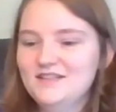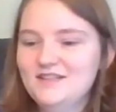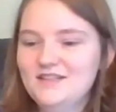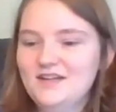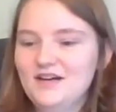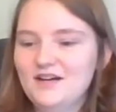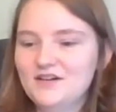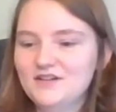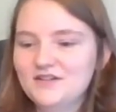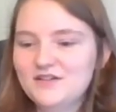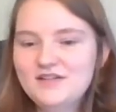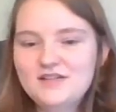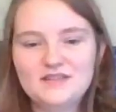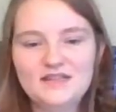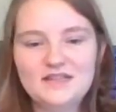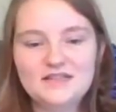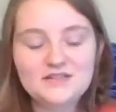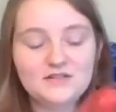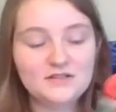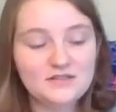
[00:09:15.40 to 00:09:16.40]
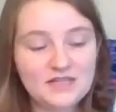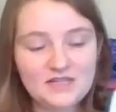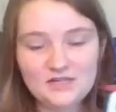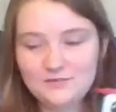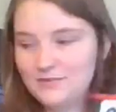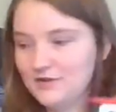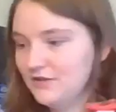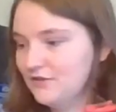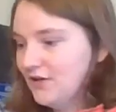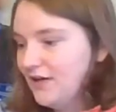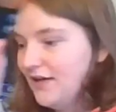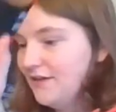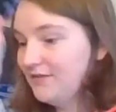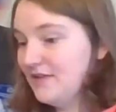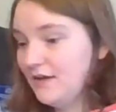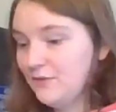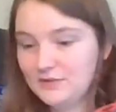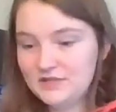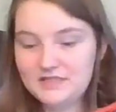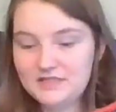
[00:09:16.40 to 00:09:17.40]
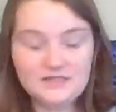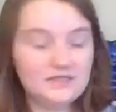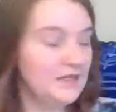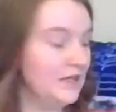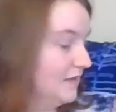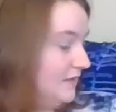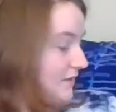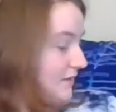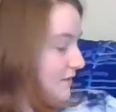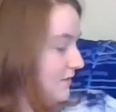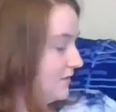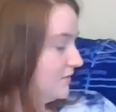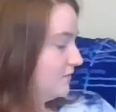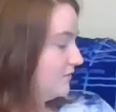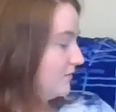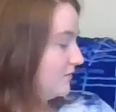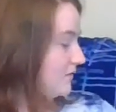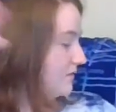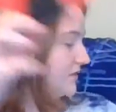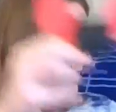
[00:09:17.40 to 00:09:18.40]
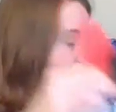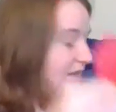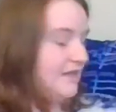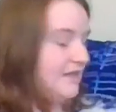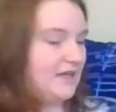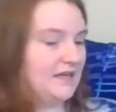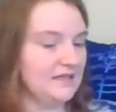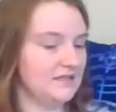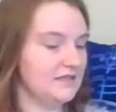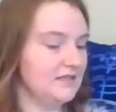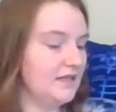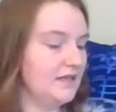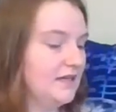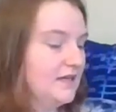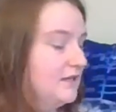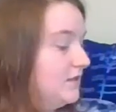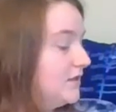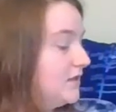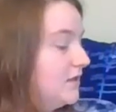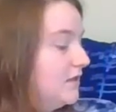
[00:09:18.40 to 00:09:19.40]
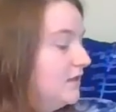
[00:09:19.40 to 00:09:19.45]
Alright, that's our ladybug craft. That one's done. Set that aside.